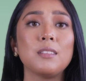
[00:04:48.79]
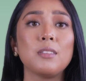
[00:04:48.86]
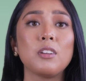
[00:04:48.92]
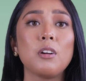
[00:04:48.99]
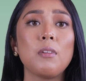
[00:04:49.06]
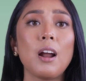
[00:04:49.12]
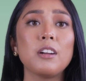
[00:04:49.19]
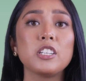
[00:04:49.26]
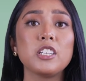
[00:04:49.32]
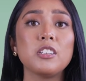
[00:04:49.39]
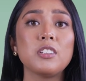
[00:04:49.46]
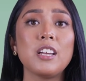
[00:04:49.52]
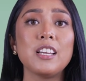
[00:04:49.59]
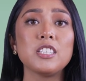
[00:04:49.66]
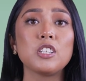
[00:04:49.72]
corruption
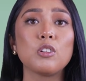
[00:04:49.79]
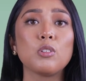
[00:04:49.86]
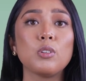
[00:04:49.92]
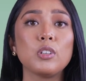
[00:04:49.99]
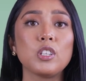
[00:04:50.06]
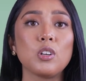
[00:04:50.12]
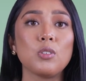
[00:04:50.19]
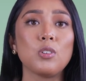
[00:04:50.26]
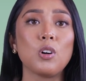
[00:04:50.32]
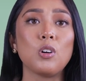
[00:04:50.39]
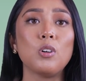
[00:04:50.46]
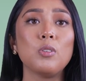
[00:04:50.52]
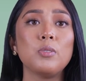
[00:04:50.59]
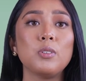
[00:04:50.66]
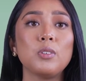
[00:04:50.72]
plays a crucial
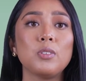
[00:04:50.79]
role.